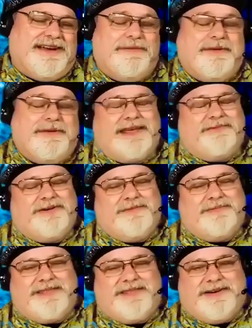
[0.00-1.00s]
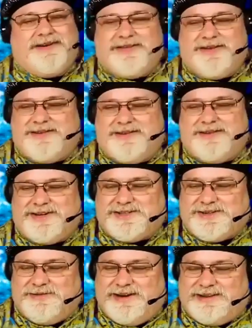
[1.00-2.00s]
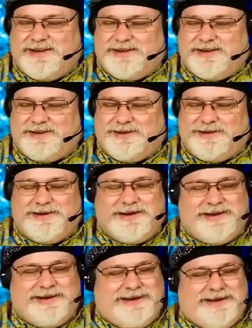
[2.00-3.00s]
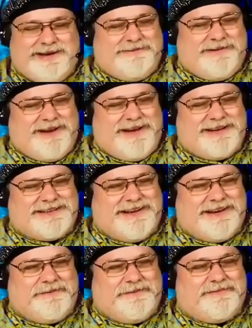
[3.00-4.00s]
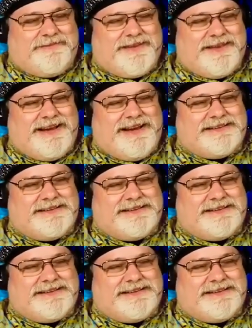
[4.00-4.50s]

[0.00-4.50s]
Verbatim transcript: I mean, that would have been the the just and right thing to do. But uh, I